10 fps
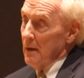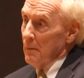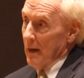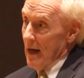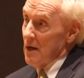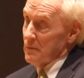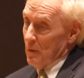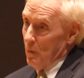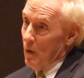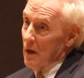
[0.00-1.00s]
but
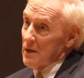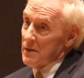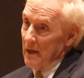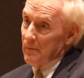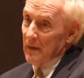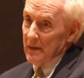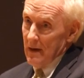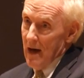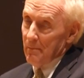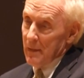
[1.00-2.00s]
Algebra 1 is simply
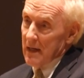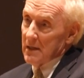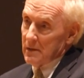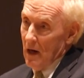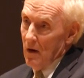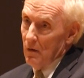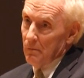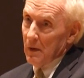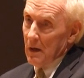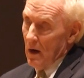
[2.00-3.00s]
not being
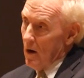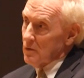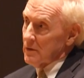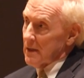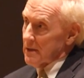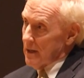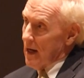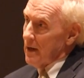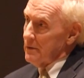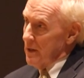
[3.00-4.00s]
taught because there's
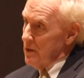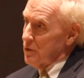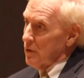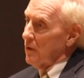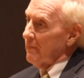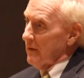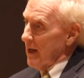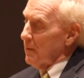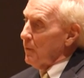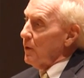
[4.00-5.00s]
not a teacher
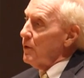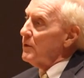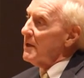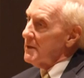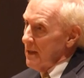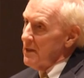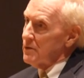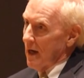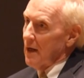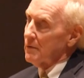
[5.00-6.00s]
available who can
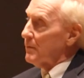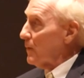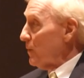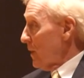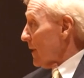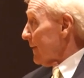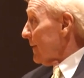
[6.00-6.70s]
teach Algebra 1.